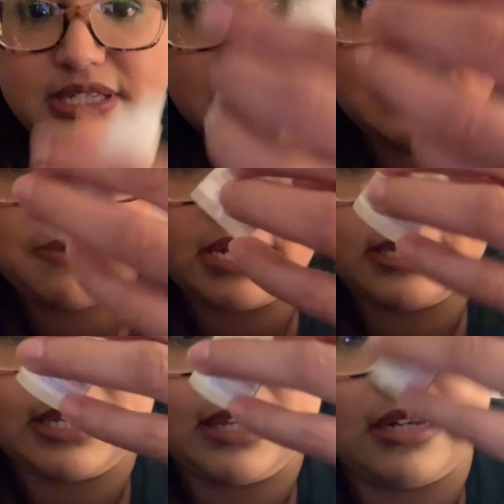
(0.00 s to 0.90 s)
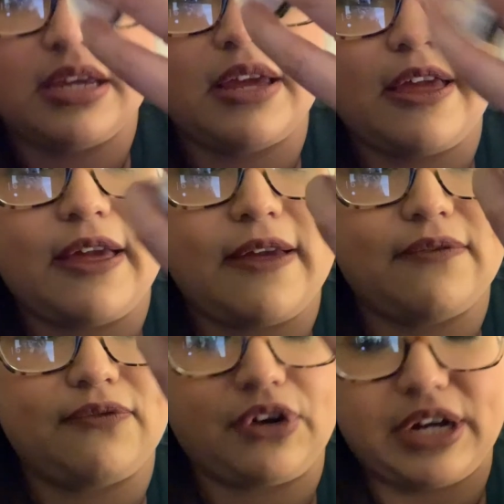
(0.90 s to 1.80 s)
is a medicine
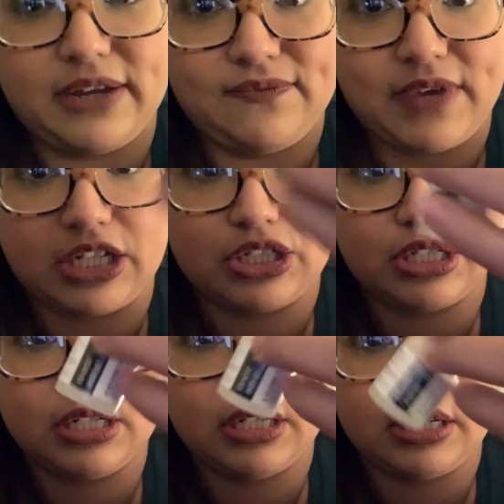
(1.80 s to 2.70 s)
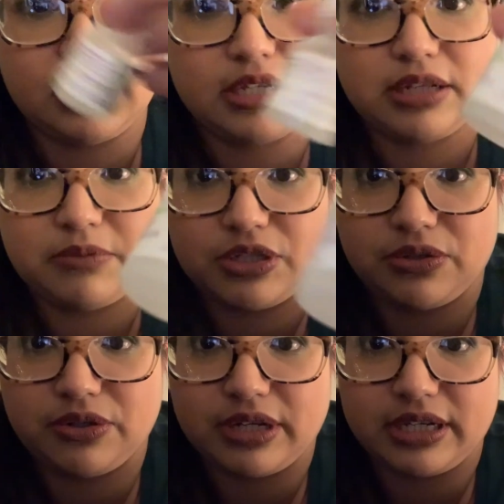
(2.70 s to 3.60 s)
for infection. I'm gonna show
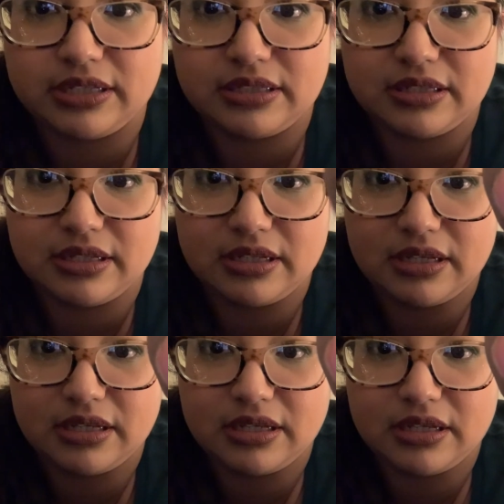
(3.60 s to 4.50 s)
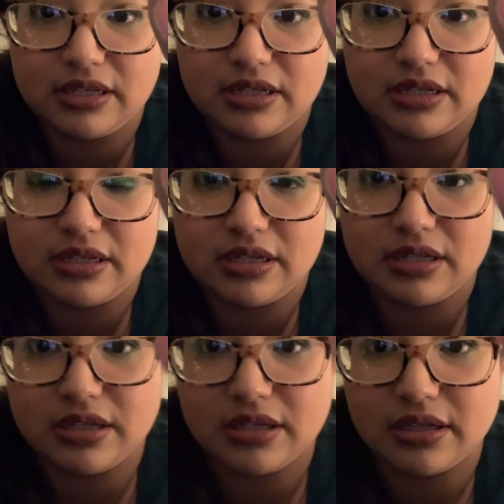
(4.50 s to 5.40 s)
you guys.
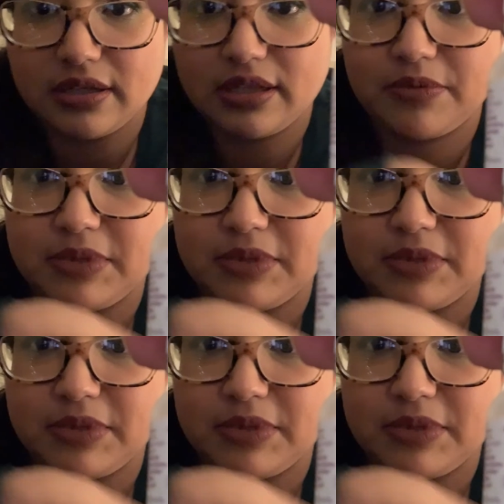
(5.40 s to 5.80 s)
Let me